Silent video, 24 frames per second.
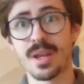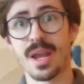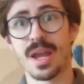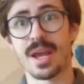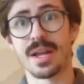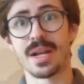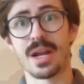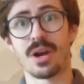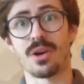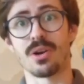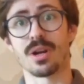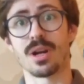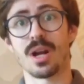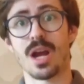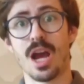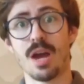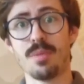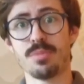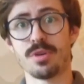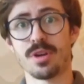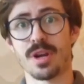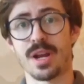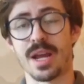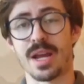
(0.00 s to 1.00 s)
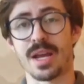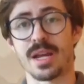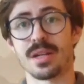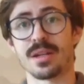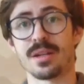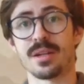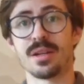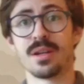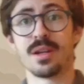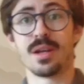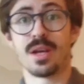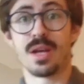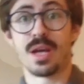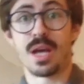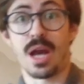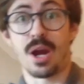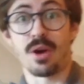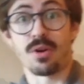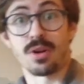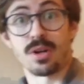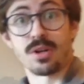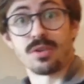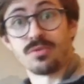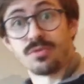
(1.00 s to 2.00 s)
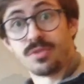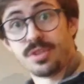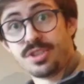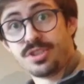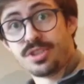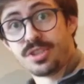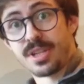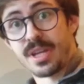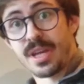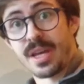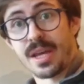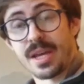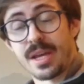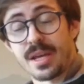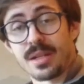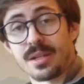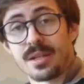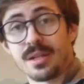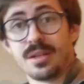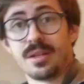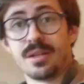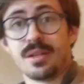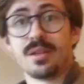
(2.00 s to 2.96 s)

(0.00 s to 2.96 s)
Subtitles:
And our upper hand, our reaching hand,